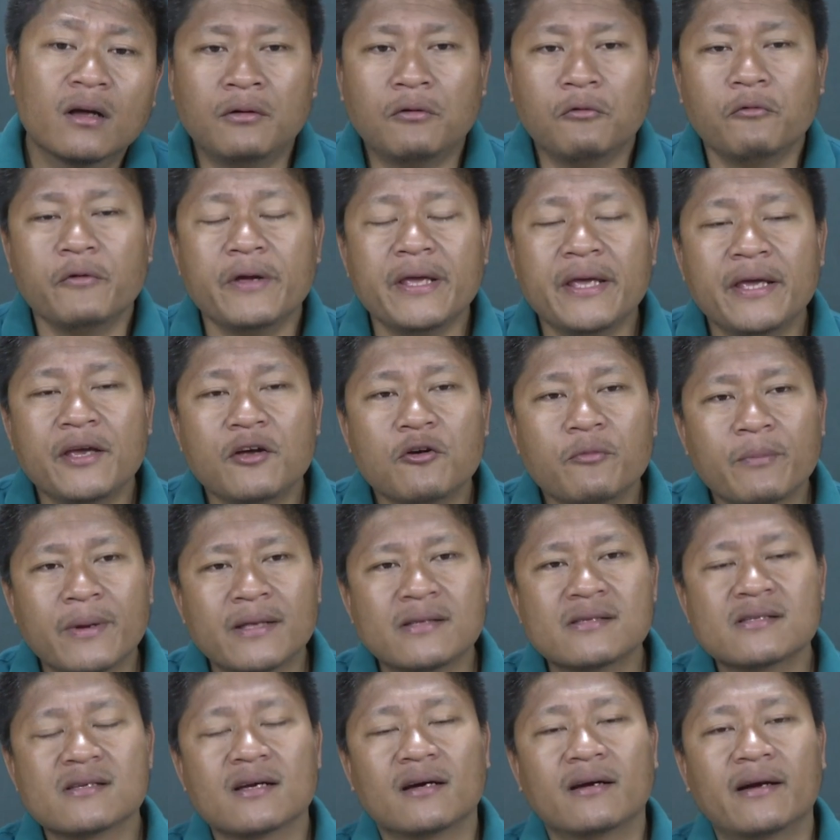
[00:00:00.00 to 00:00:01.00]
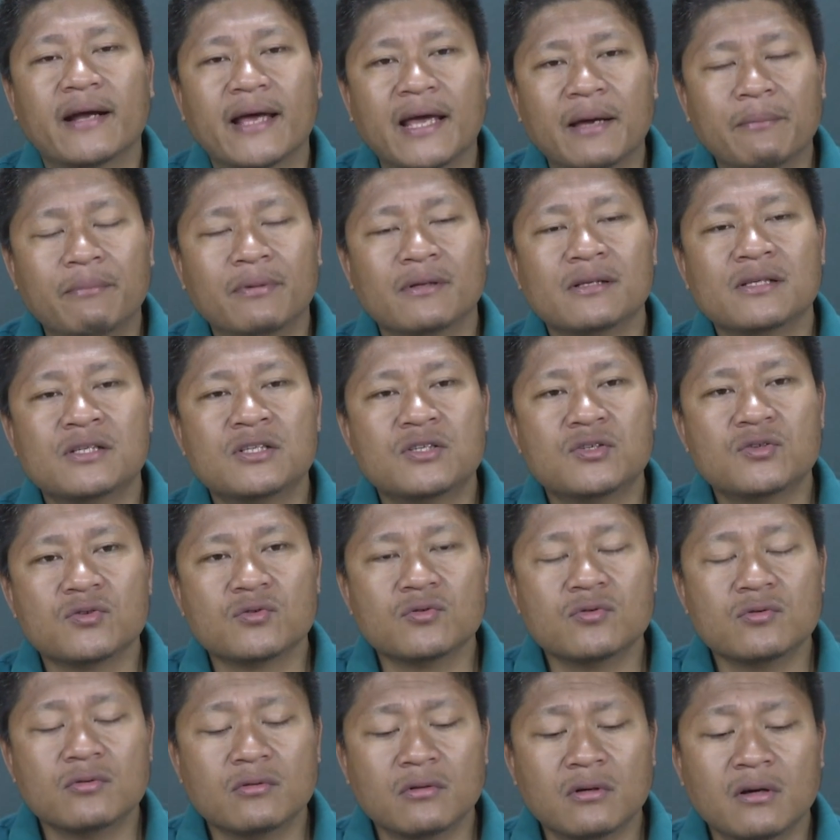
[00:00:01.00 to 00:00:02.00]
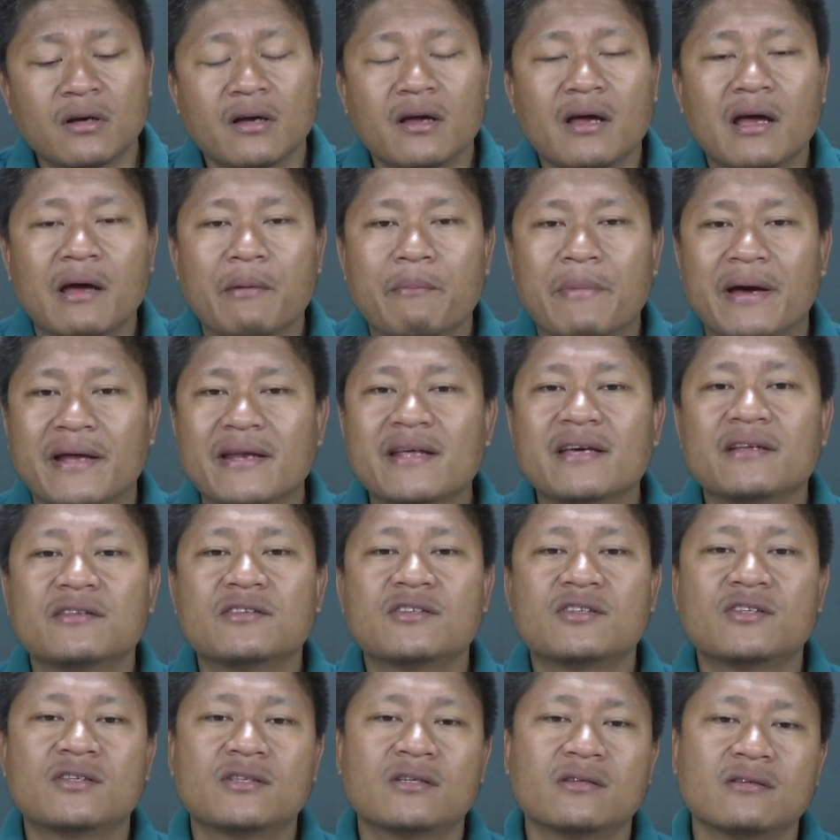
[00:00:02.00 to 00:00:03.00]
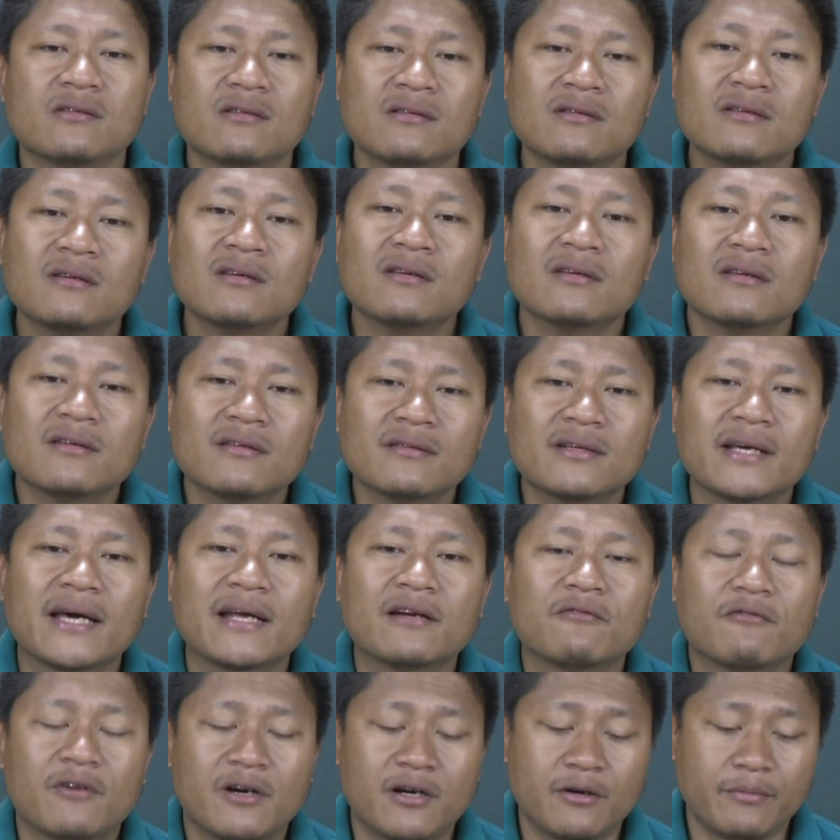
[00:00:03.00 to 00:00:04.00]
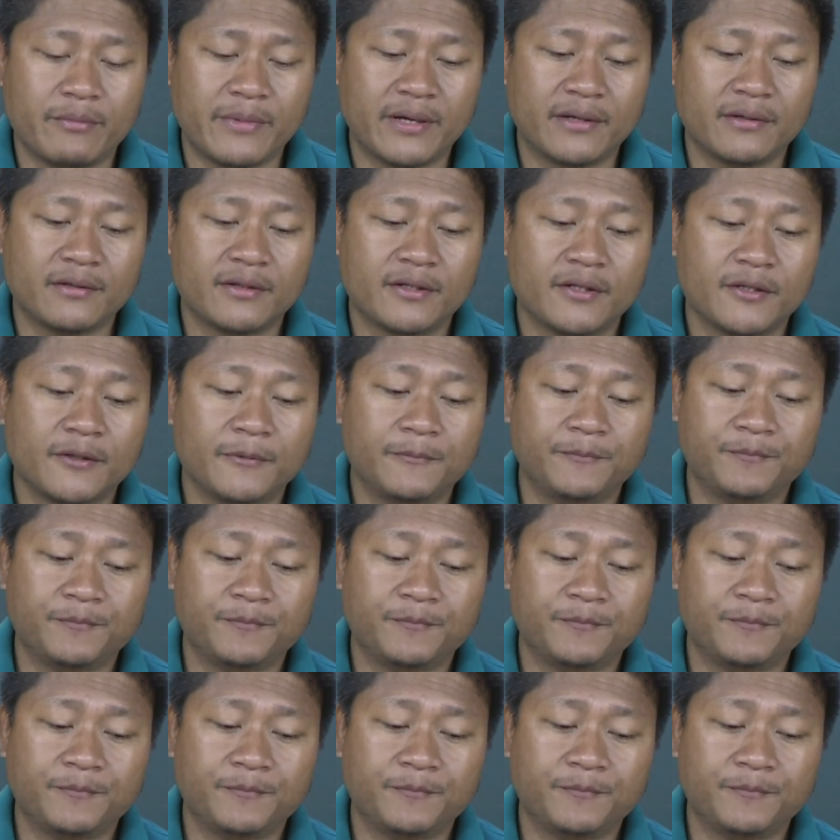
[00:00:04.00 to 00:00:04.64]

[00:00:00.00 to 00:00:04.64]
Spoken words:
we humans are able to manage the environment.